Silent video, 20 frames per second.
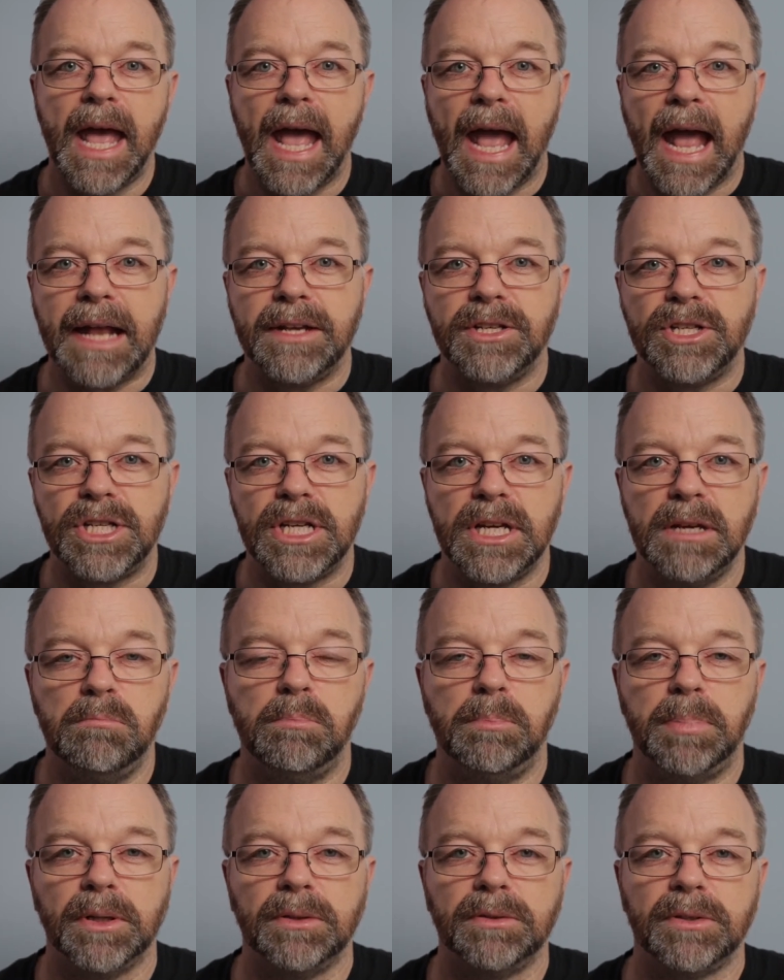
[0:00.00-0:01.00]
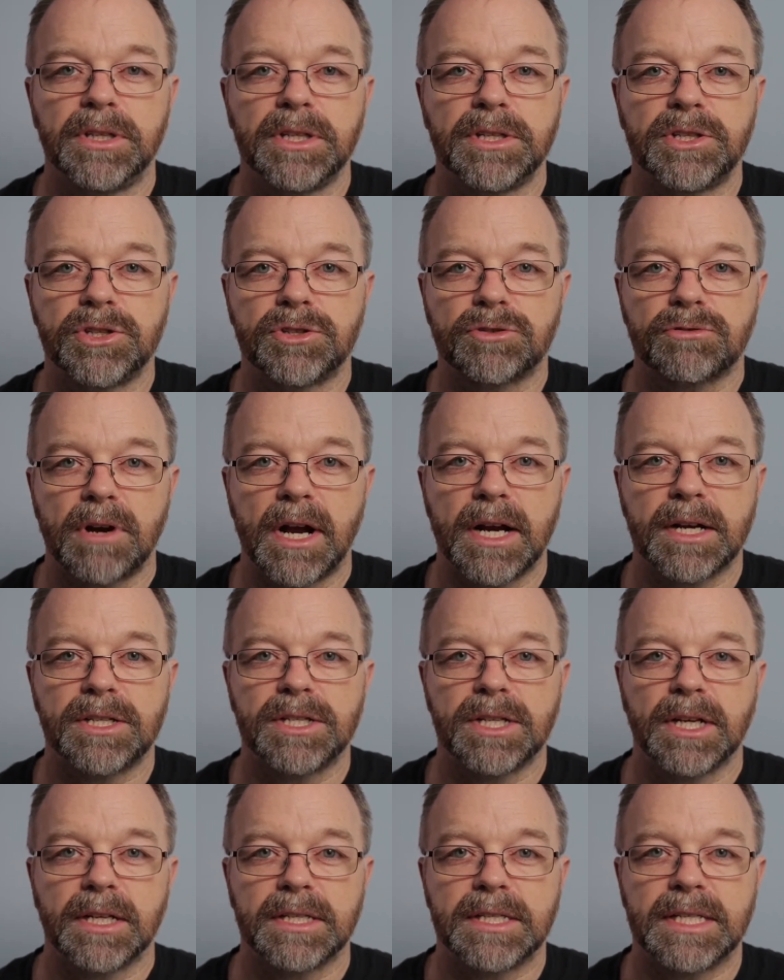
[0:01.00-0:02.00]
And she built the
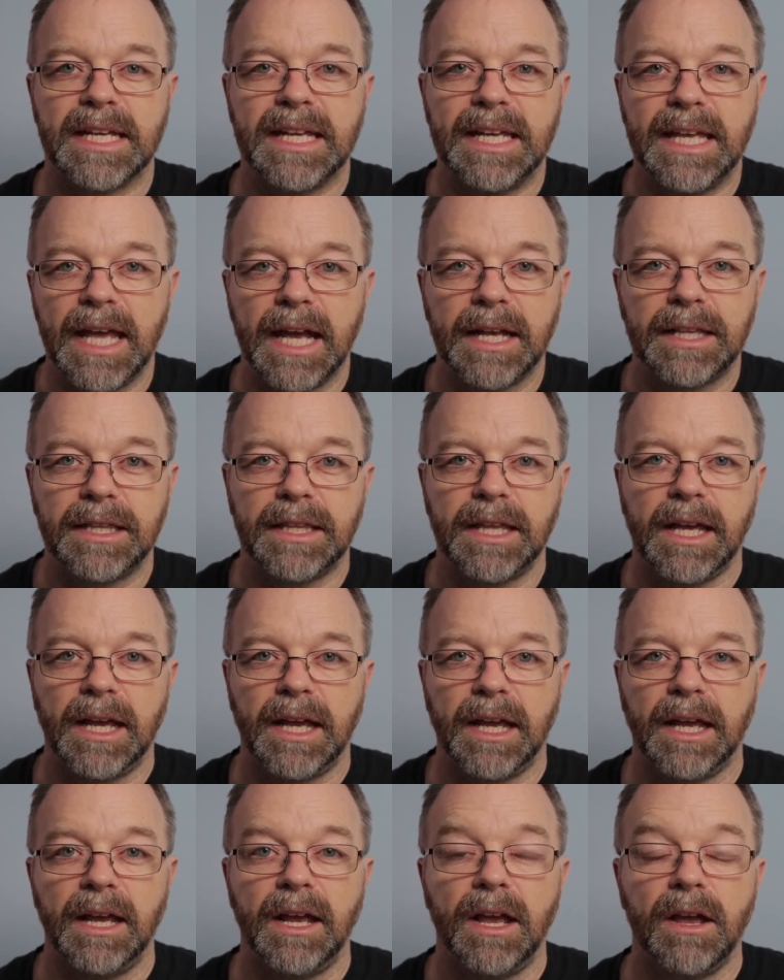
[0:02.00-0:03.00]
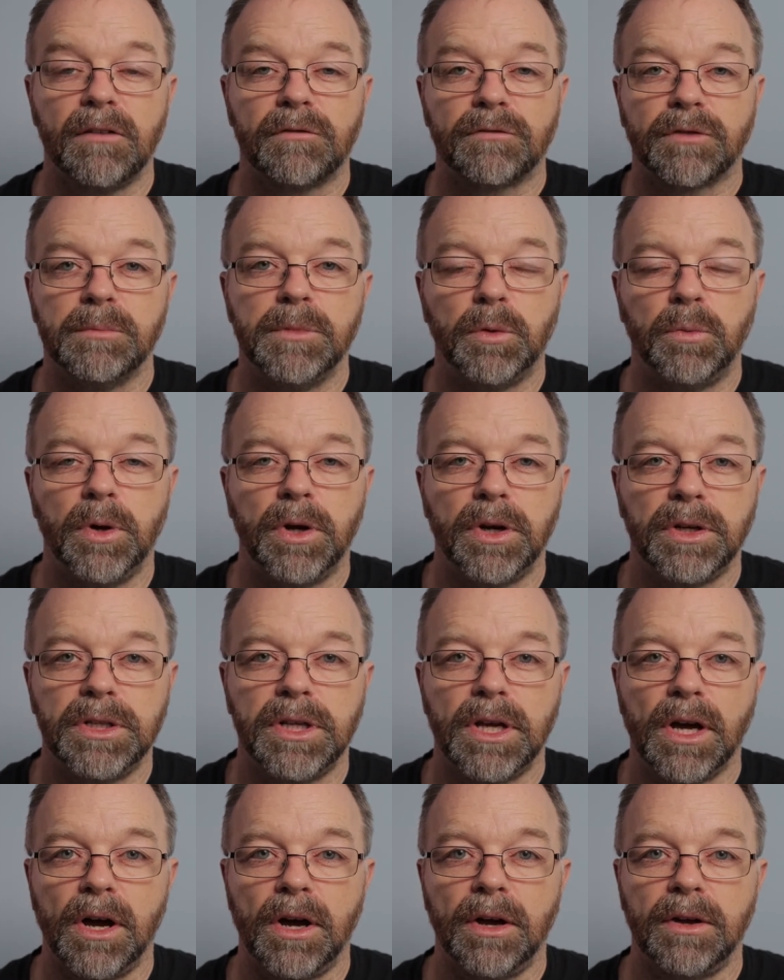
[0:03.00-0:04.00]
structure to get there from the word
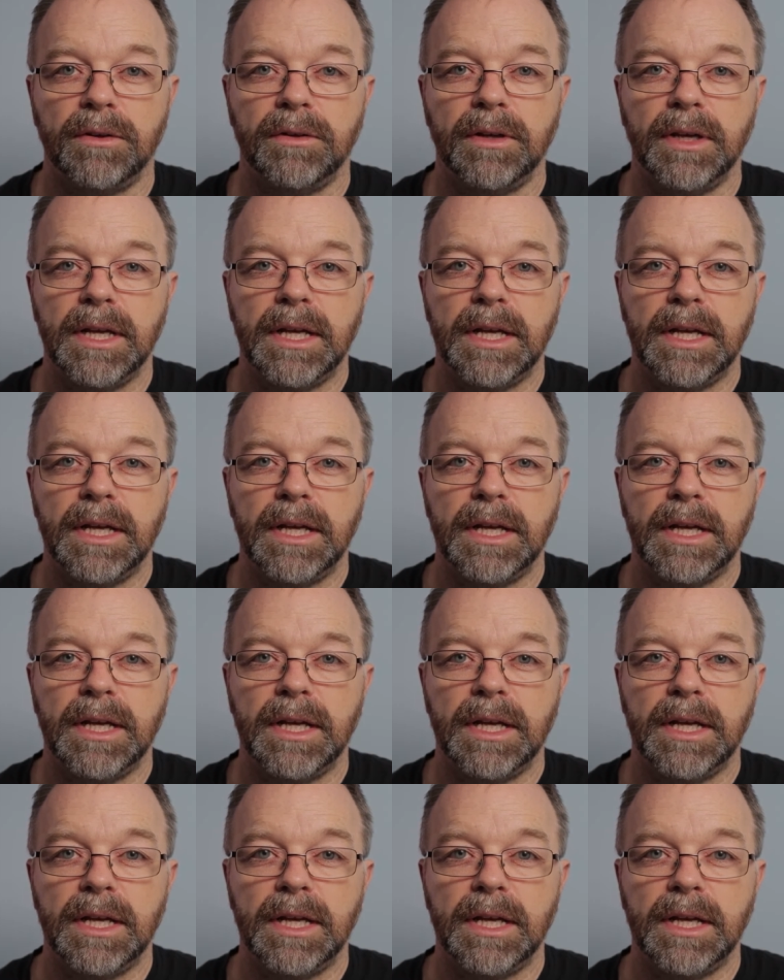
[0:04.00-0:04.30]
go.